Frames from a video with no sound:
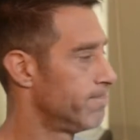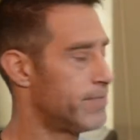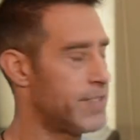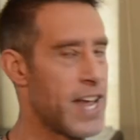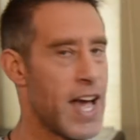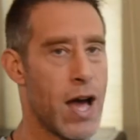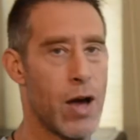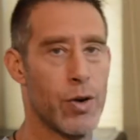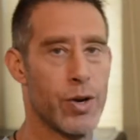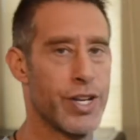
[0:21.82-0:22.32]

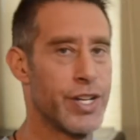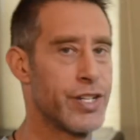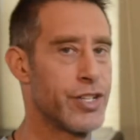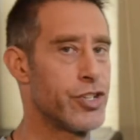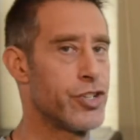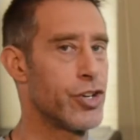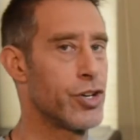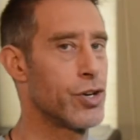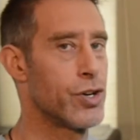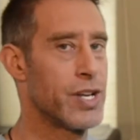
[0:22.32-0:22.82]
down and
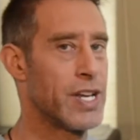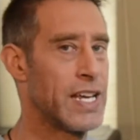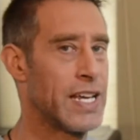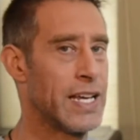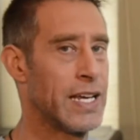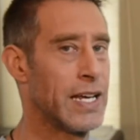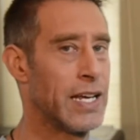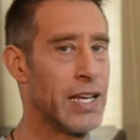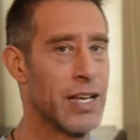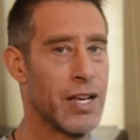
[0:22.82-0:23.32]

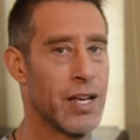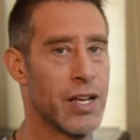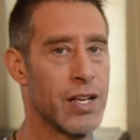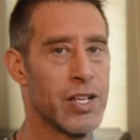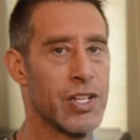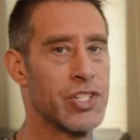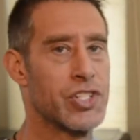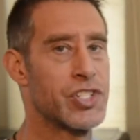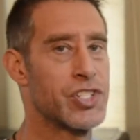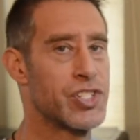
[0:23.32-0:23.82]
dirty
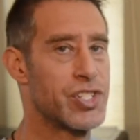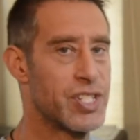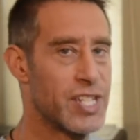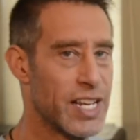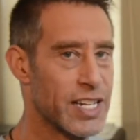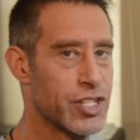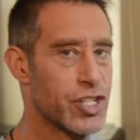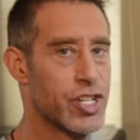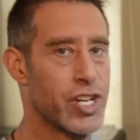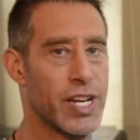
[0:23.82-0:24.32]

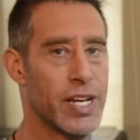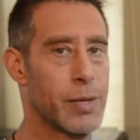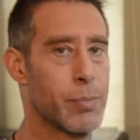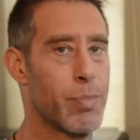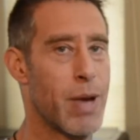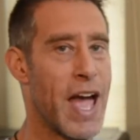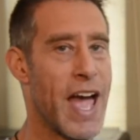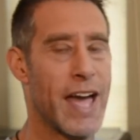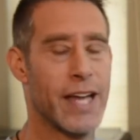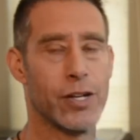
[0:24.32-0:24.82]
stitching
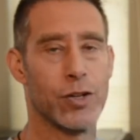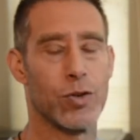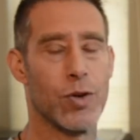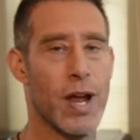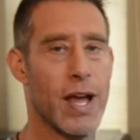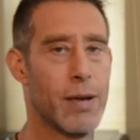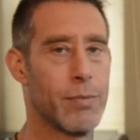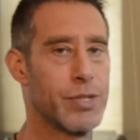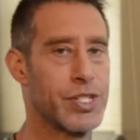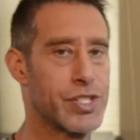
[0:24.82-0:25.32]

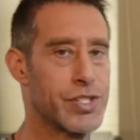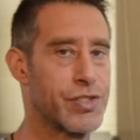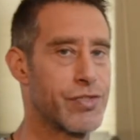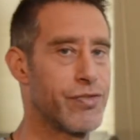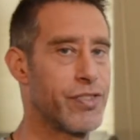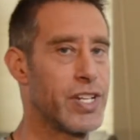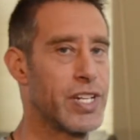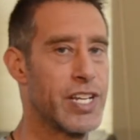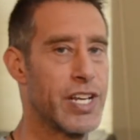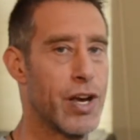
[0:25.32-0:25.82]
panoramas
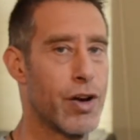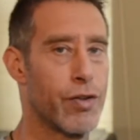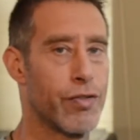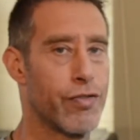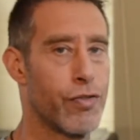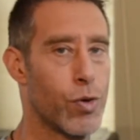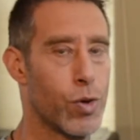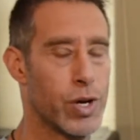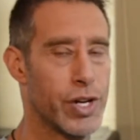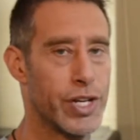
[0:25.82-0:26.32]
video
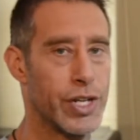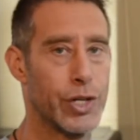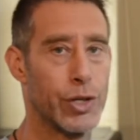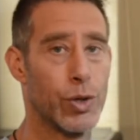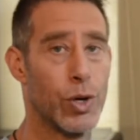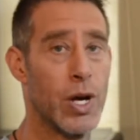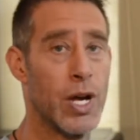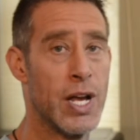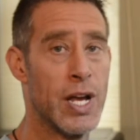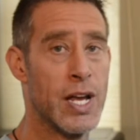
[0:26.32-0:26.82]
for you.
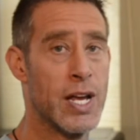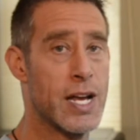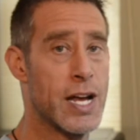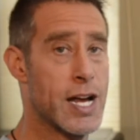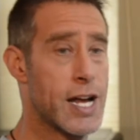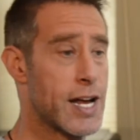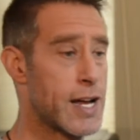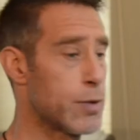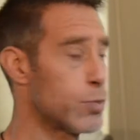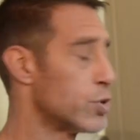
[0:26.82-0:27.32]

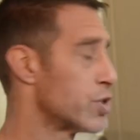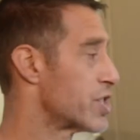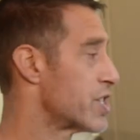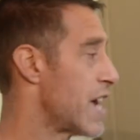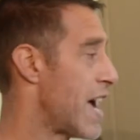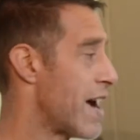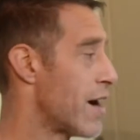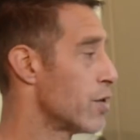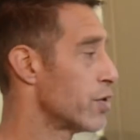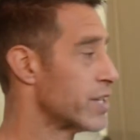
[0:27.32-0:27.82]
I was
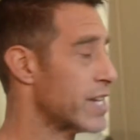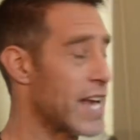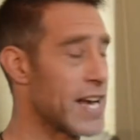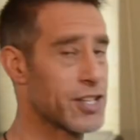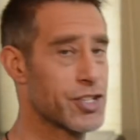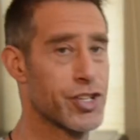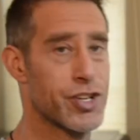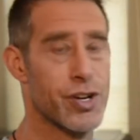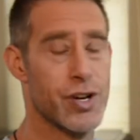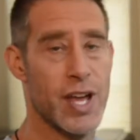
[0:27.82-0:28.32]
out
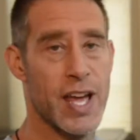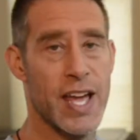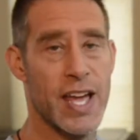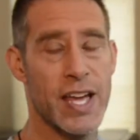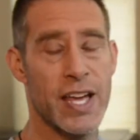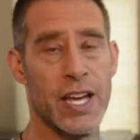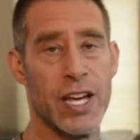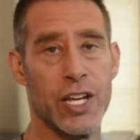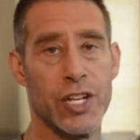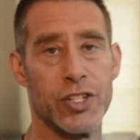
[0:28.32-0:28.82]

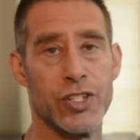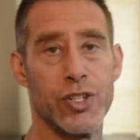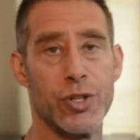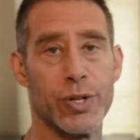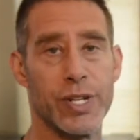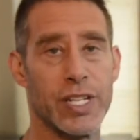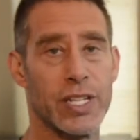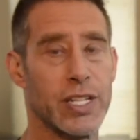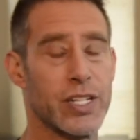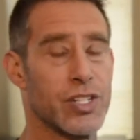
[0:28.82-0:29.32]
yesterday
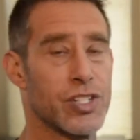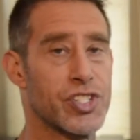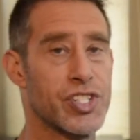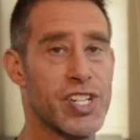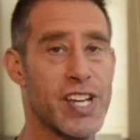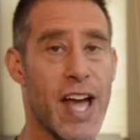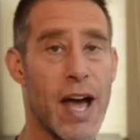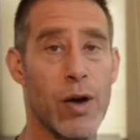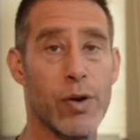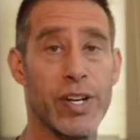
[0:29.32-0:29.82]
doing a little
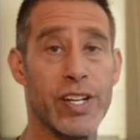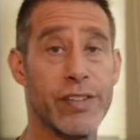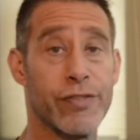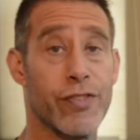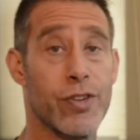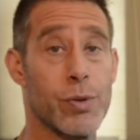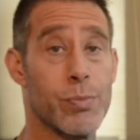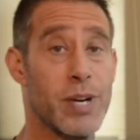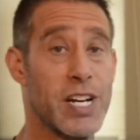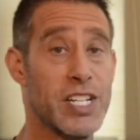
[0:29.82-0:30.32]
scouting
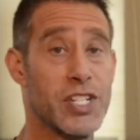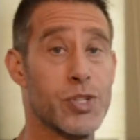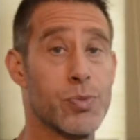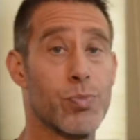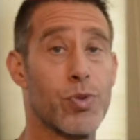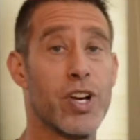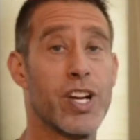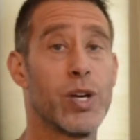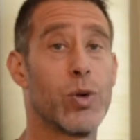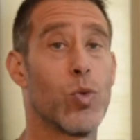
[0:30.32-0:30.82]
for my
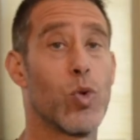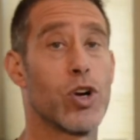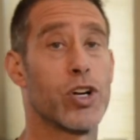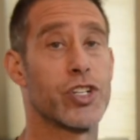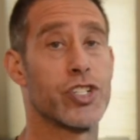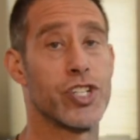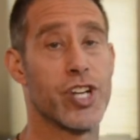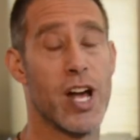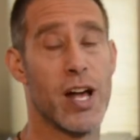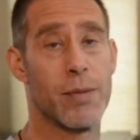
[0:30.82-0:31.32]
spring
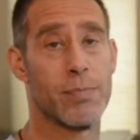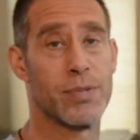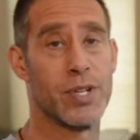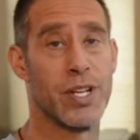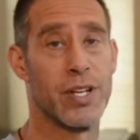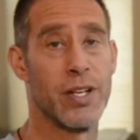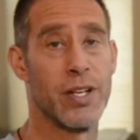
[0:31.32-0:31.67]
workshop